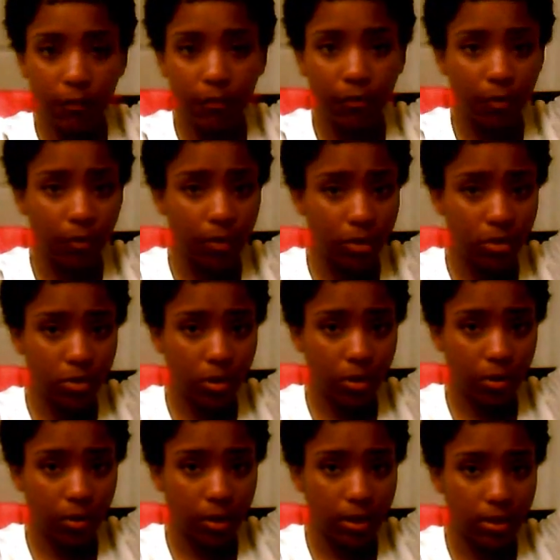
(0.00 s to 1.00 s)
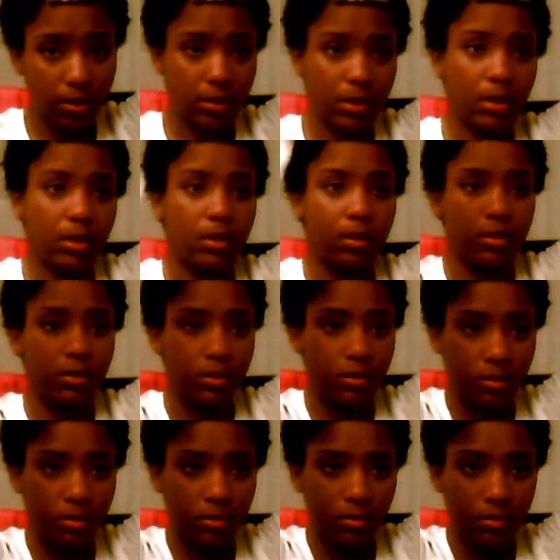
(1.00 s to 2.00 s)
be careful with your ends,
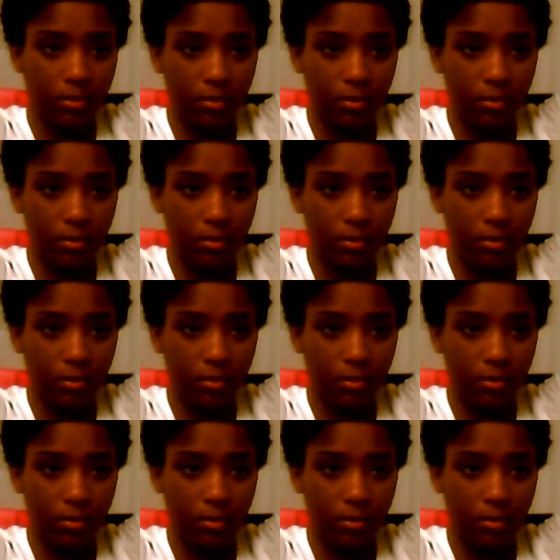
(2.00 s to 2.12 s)
ladies.